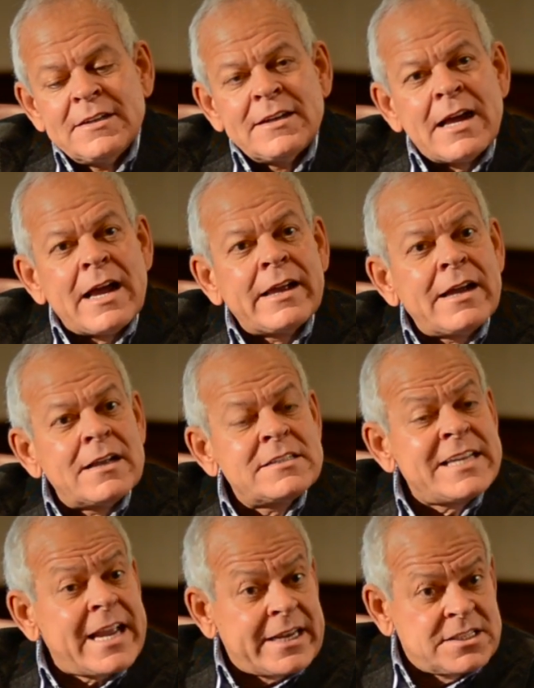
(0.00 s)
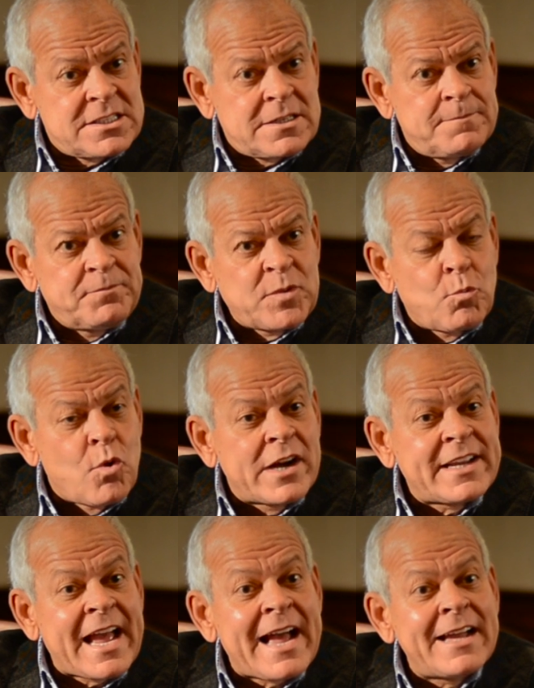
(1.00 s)
I text one
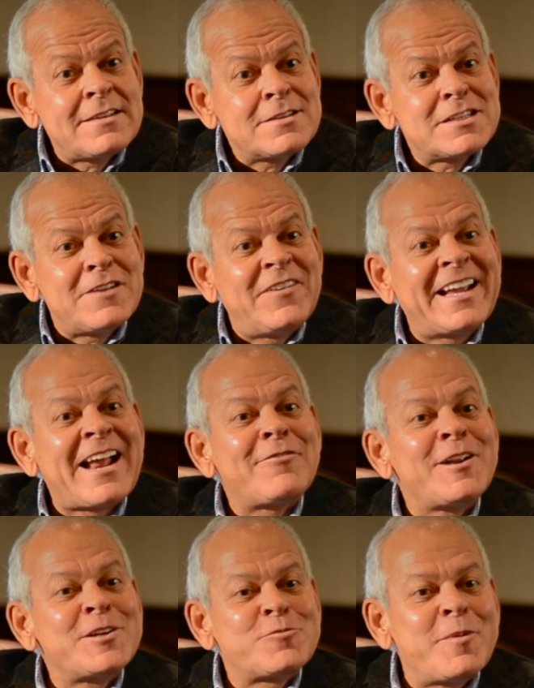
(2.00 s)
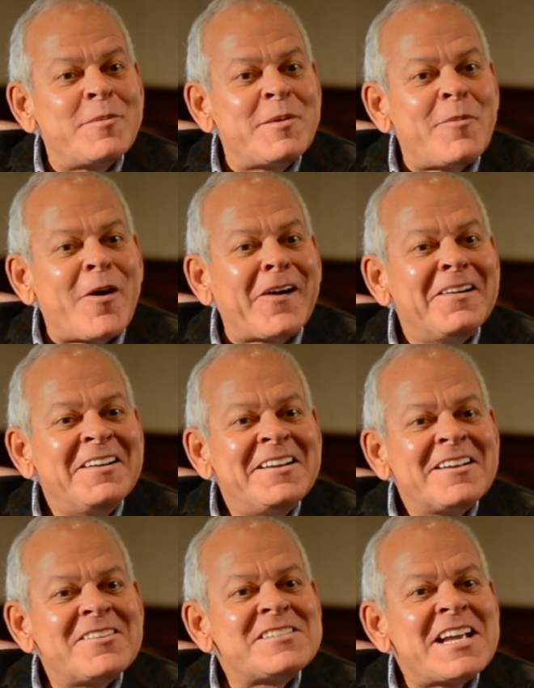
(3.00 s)
guy, see if he can have lunch with me tomorrow,
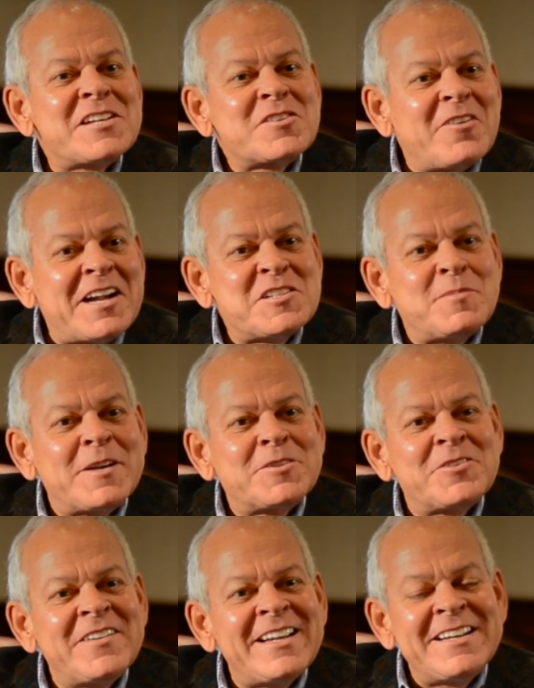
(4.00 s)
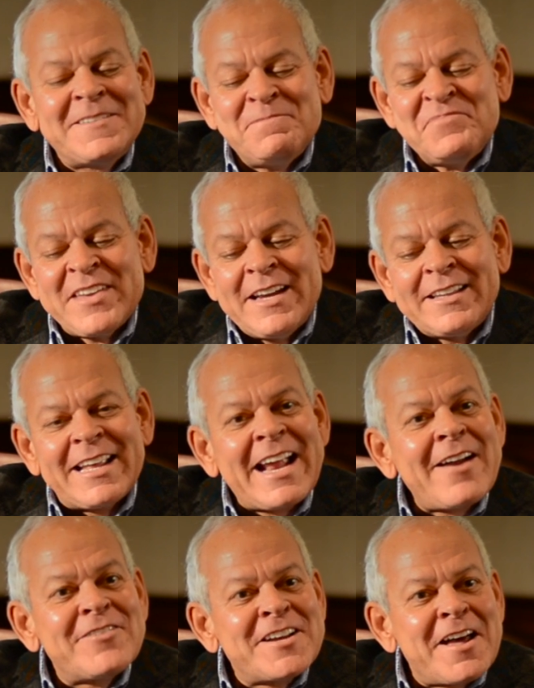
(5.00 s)
because he has great spiritual need. Then I
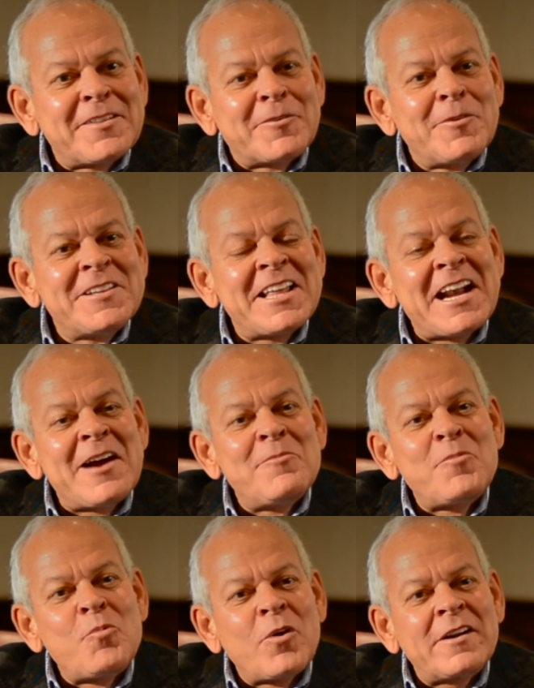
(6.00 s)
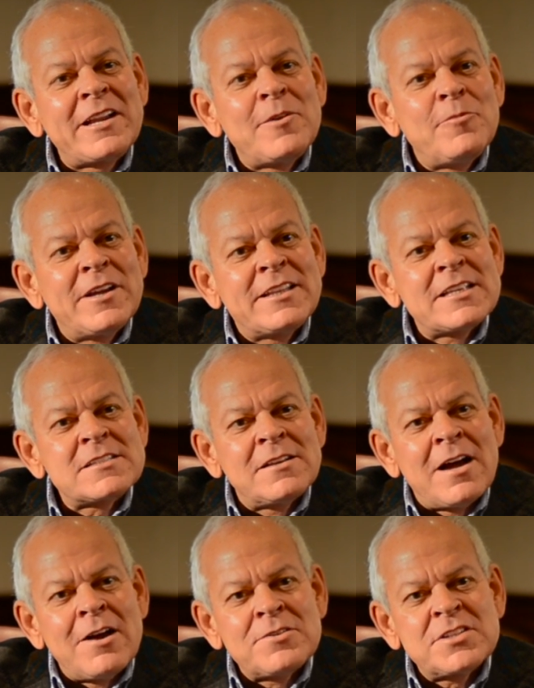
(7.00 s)
have another one that I'm working with that's
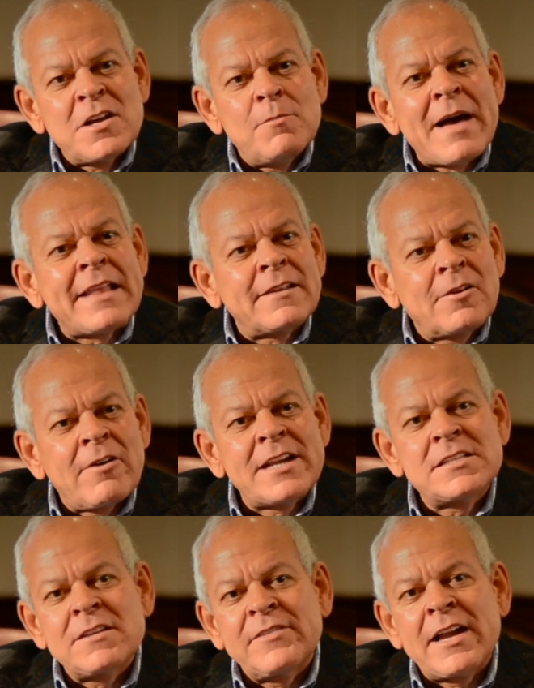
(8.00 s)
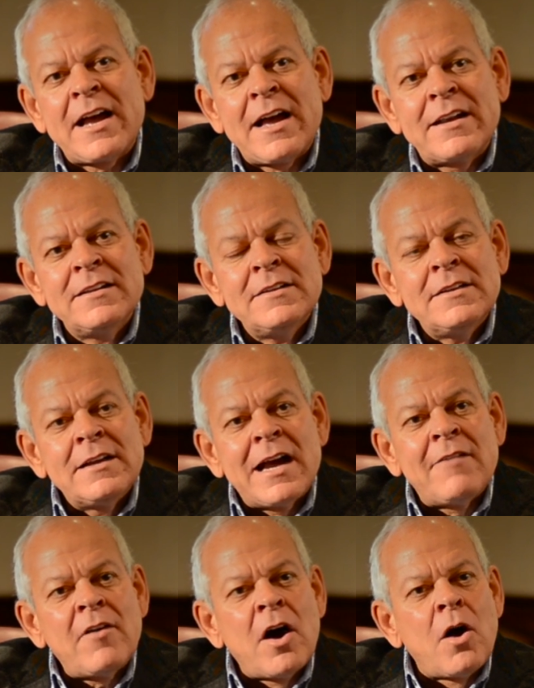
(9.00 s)
lost. So by the grace of God,
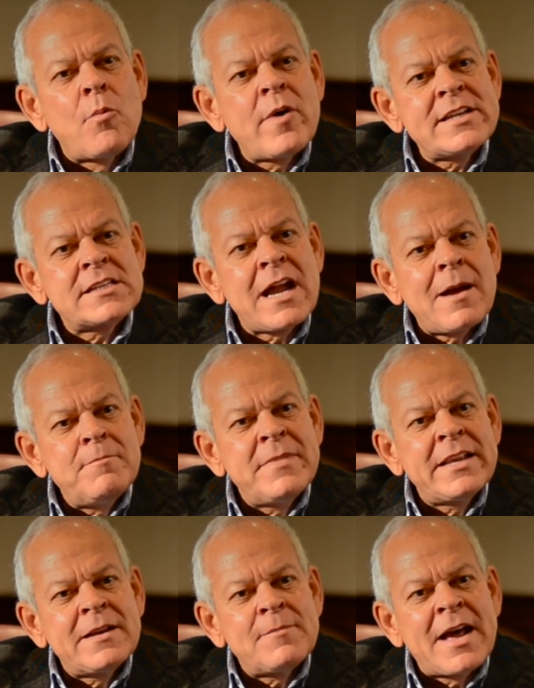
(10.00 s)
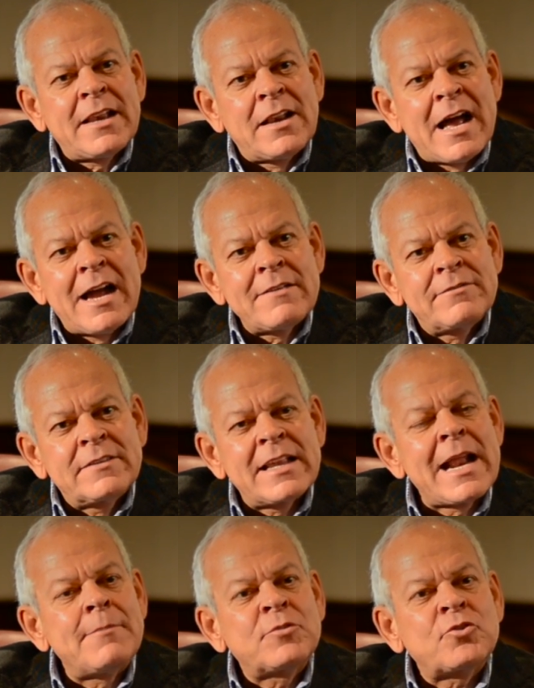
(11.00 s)
I've always got men in my life that
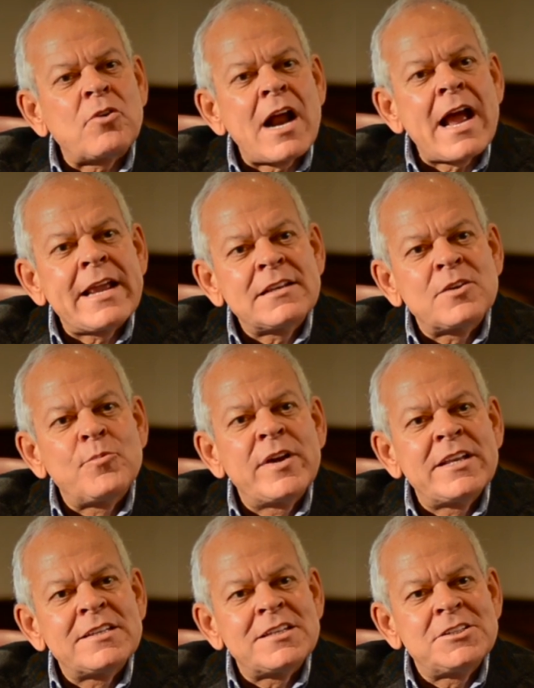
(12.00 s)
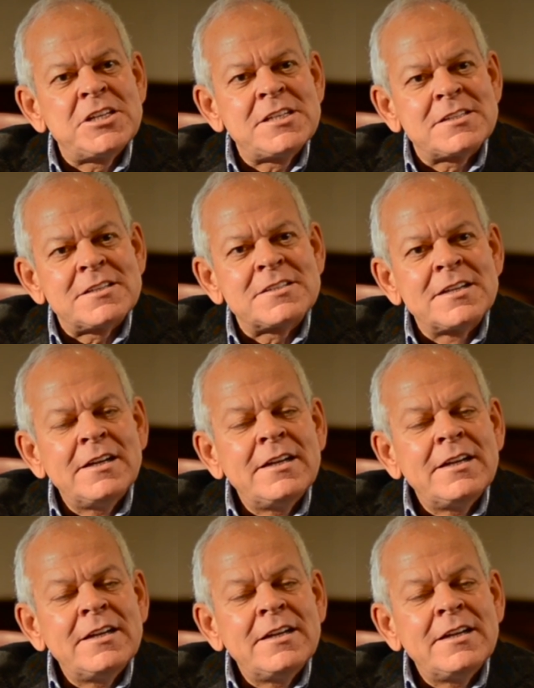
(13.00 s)
I'm trying to win to Jesus.